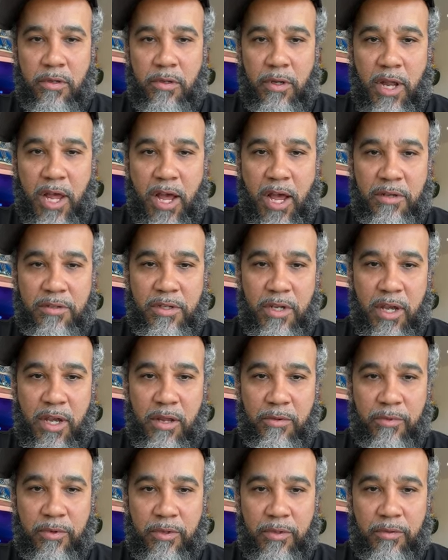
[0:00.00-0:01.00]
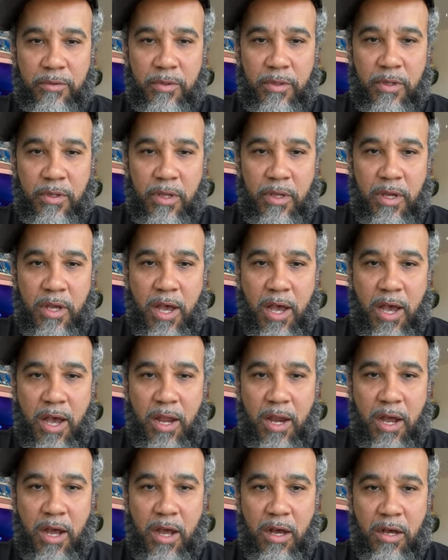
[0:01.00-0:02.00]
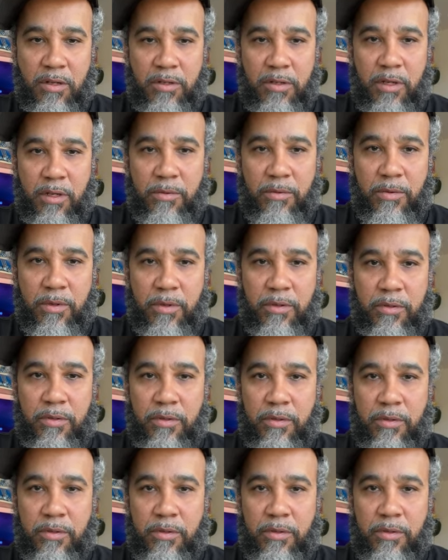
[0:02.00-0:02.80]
Loud chat middle, hide all chat middle.